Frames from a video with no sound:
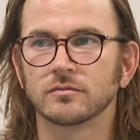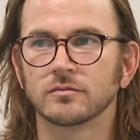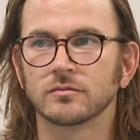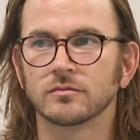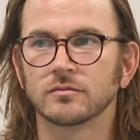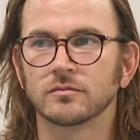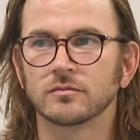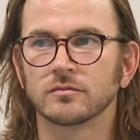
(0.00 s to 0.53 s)

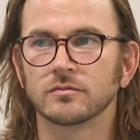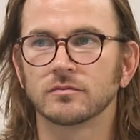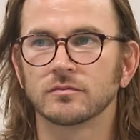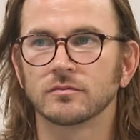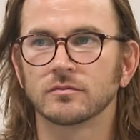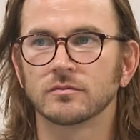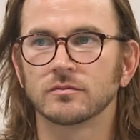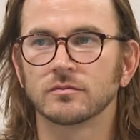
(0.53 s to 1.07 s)

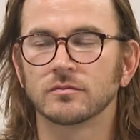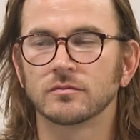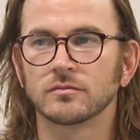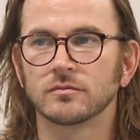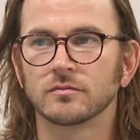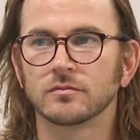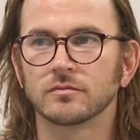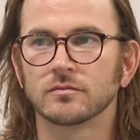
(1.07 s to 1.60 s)

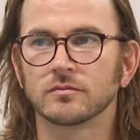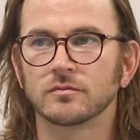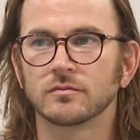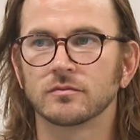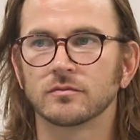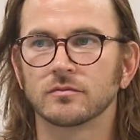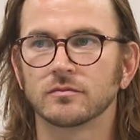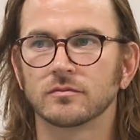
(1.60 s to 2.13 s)

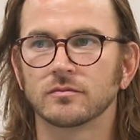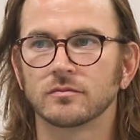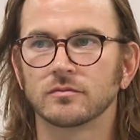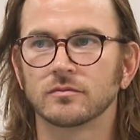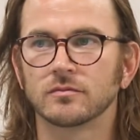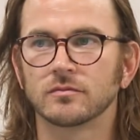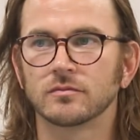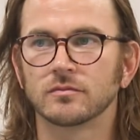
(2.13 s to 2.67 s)

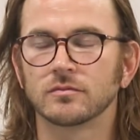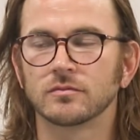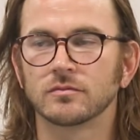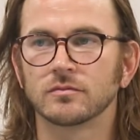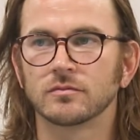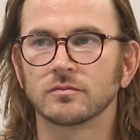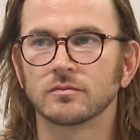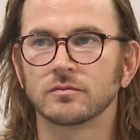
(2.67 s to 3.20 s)

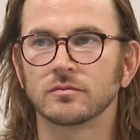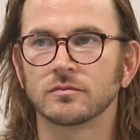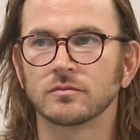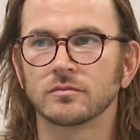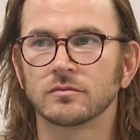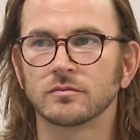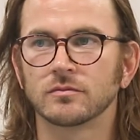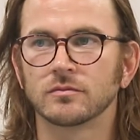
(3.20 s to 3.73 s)

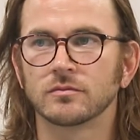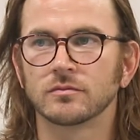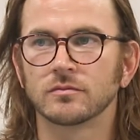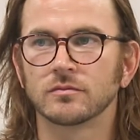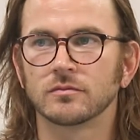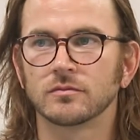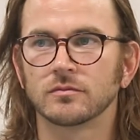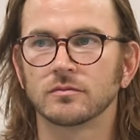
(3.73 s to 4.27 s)

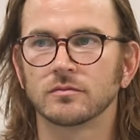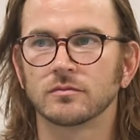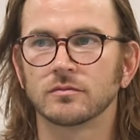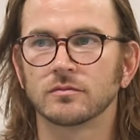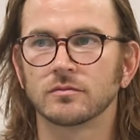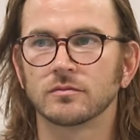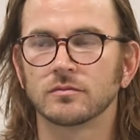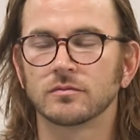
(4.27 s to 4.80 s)

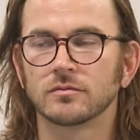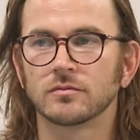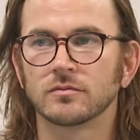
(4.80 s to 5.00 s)
(not speaking)